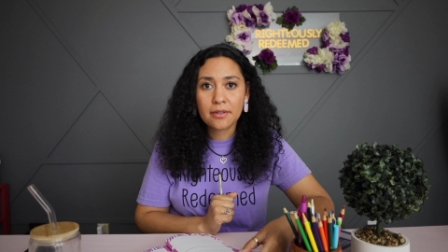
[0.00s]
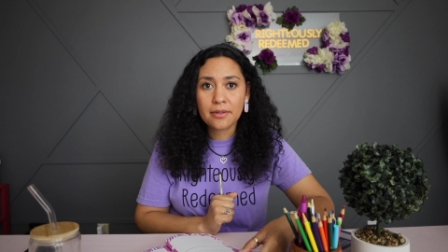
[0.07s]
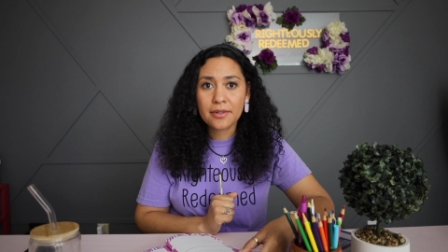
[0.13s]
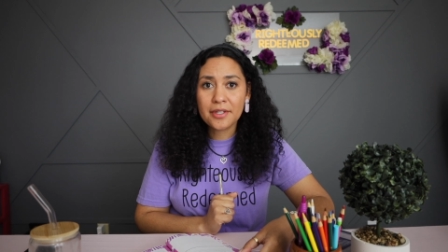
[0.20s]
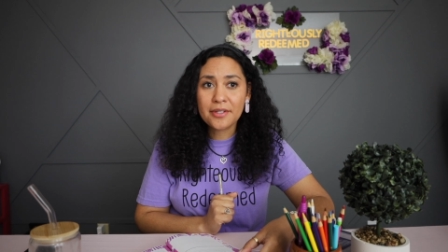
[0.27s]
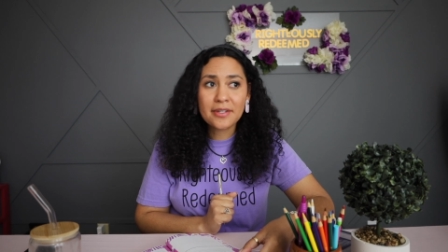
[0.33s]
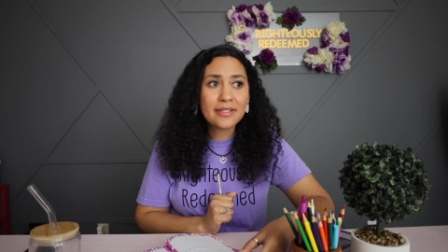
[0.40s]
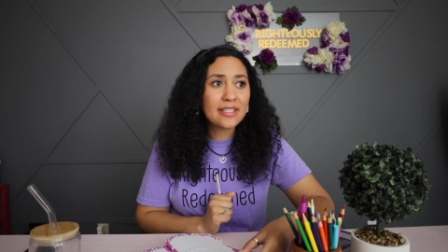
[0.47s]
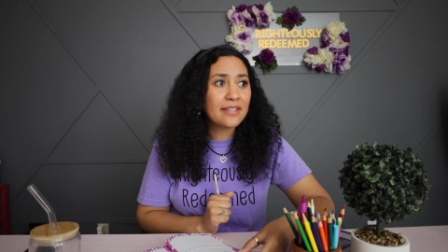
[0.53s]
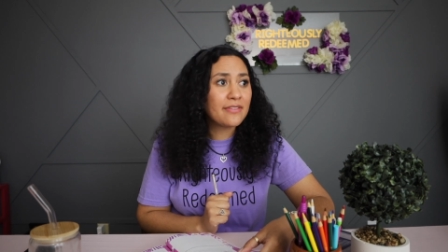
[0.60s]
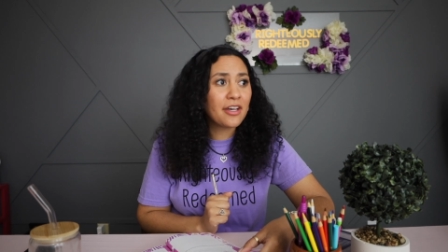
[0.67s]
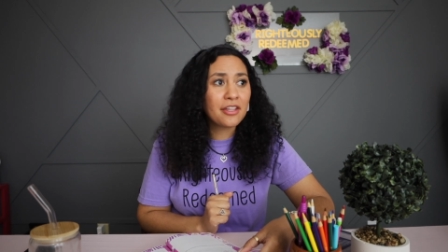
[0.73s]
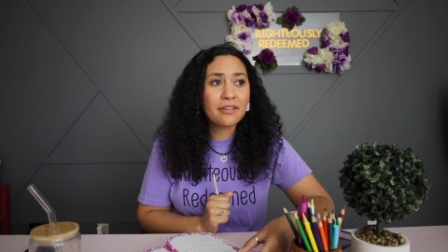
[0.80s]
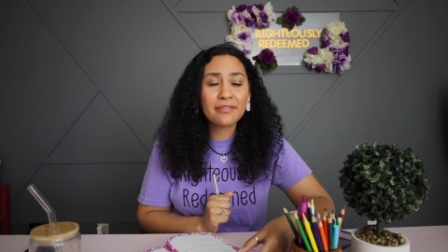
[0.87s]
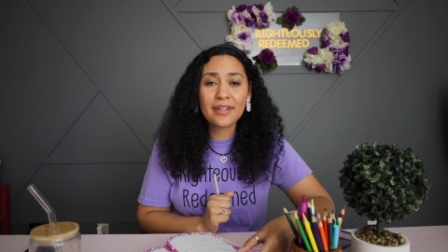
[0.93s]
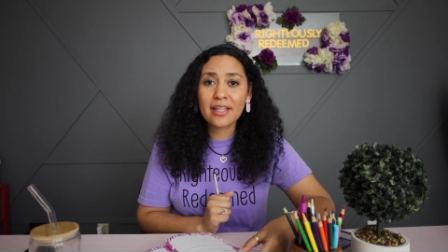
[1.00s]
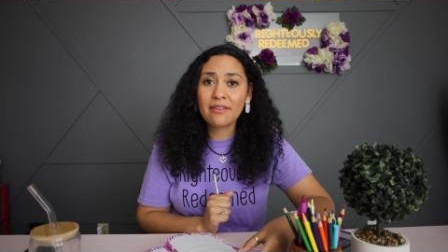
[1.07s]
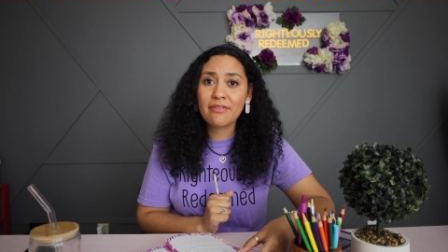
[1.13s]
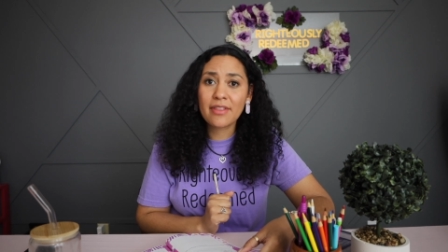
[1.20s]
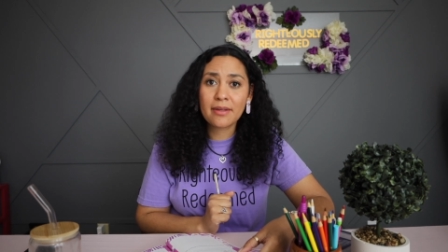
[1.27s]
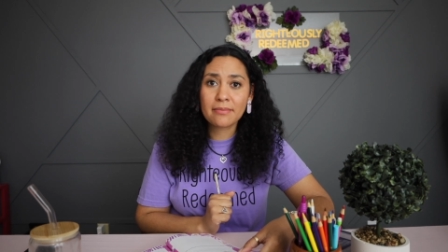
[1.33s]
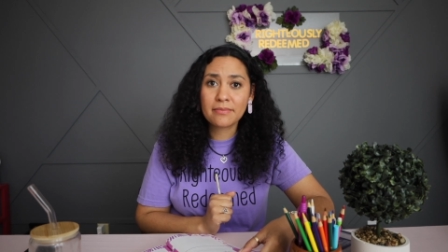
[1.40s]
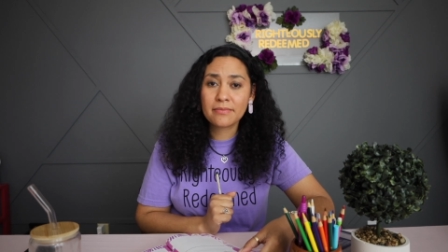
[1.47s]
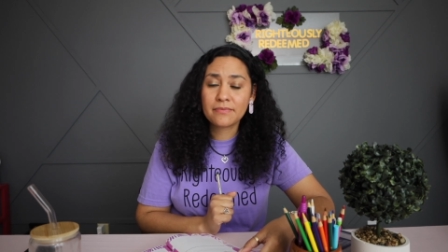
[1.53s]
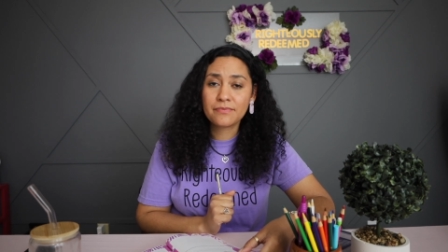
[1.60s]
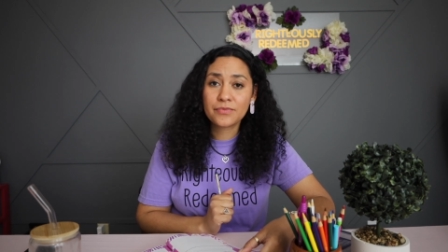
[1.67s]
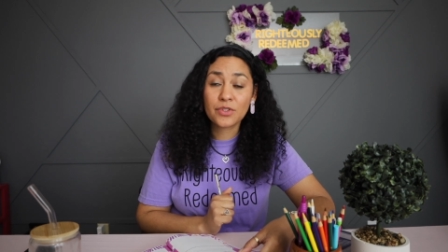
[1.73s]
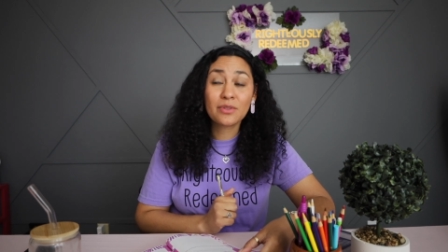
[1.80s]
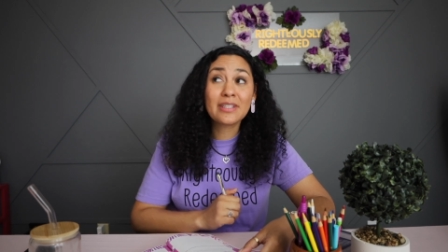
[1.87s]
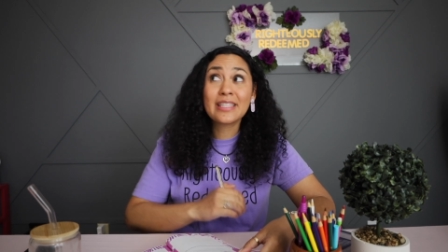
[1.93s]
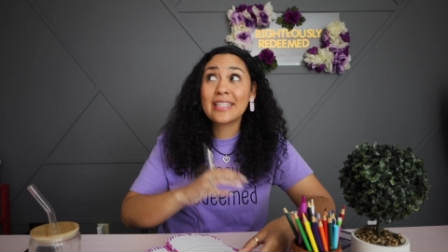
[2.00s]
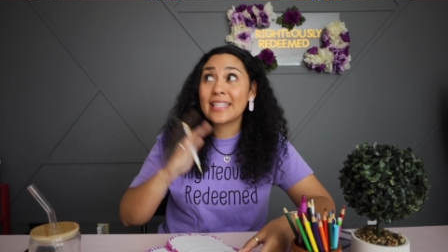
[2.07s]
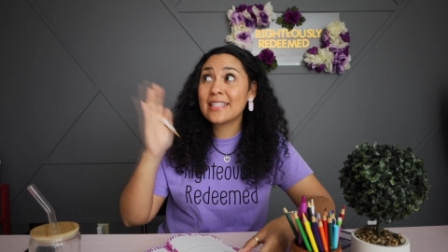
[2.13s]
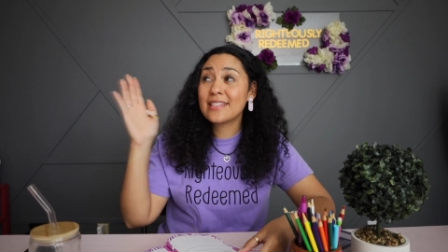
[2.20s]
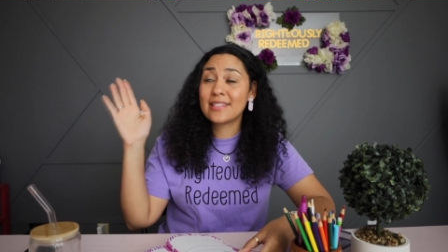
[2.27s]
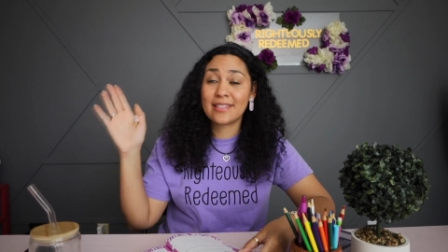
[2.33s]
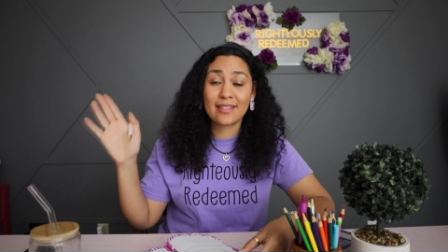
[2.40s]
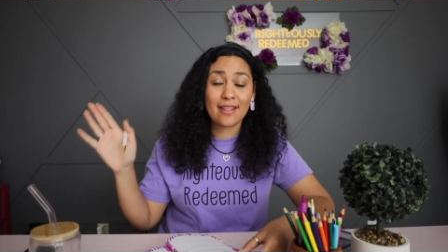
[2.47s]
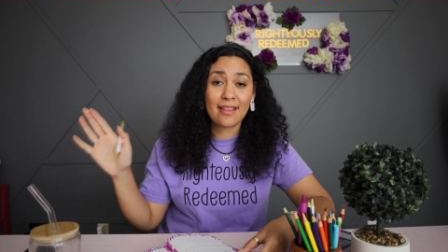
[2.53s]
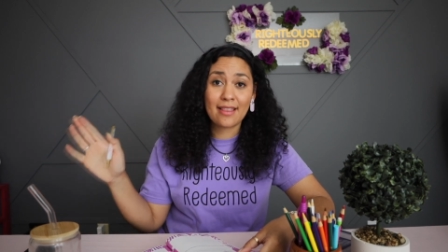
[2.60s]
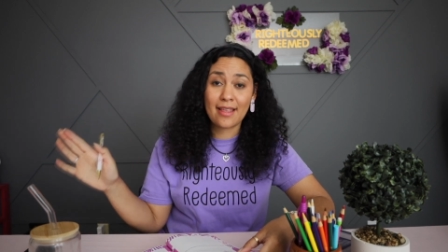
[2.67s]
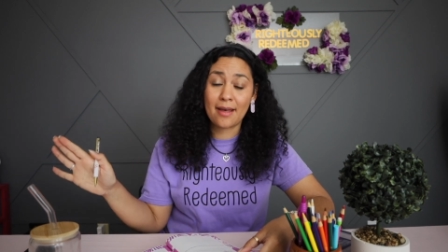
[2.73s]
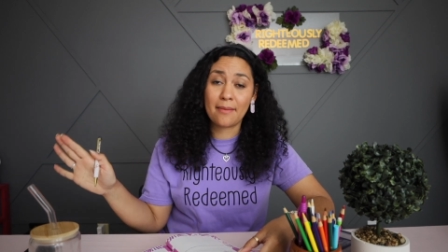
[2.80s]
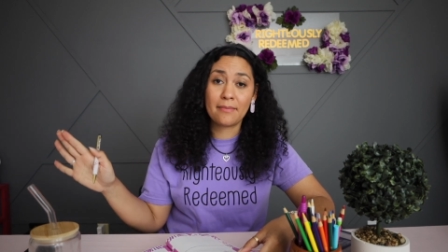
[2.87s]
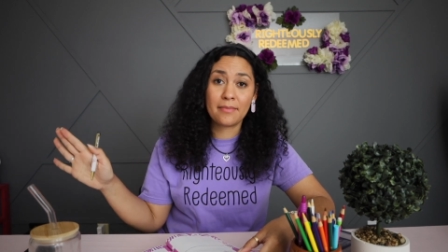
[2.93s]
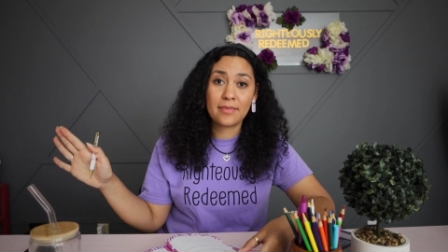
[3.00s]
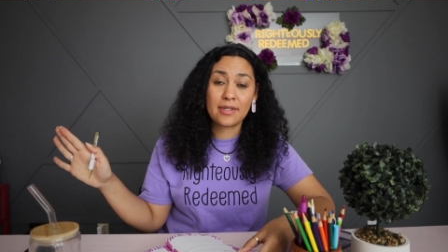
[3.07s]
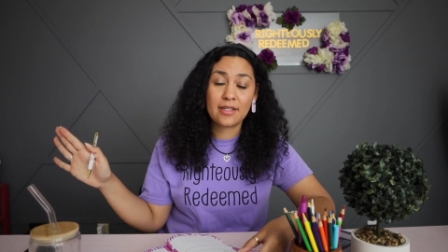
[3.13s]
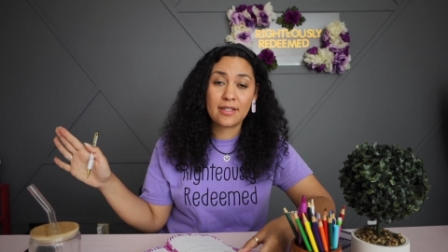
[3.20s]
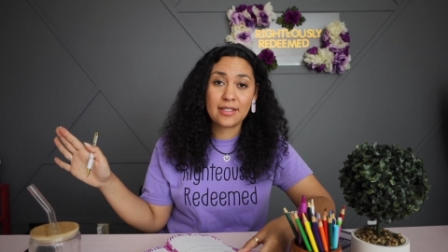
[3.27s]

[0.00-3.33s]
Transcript: Or you can say, Father, forgive them. Release them